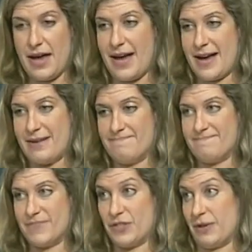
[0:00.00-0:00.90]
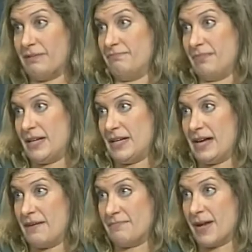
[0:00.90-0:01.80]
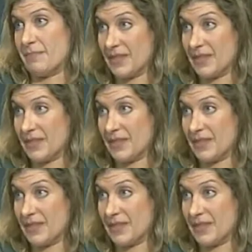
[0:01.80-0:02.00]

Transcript: Um, so I, I, am